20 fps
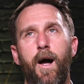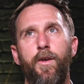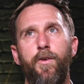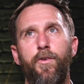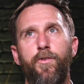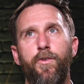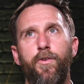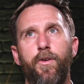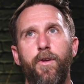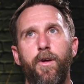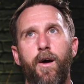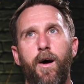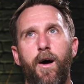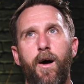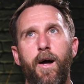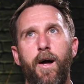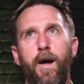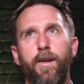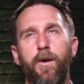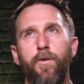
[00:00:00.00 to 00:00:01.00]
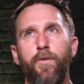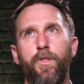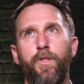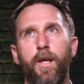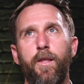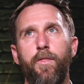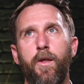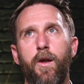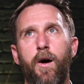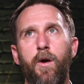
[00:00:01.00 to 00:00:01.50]
And I don't
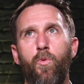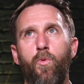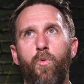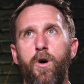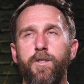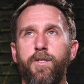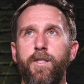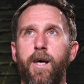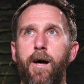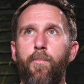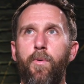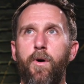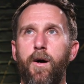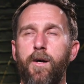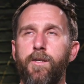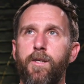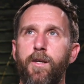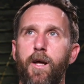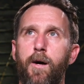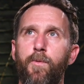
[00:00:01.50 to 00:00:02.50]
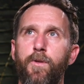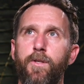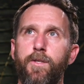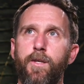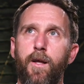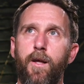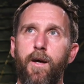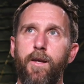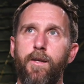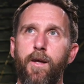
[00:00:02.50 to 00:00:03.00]
think that I was that person up
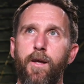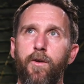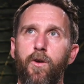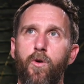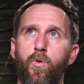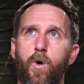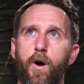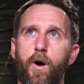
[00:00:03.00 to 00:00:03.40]
until I'd done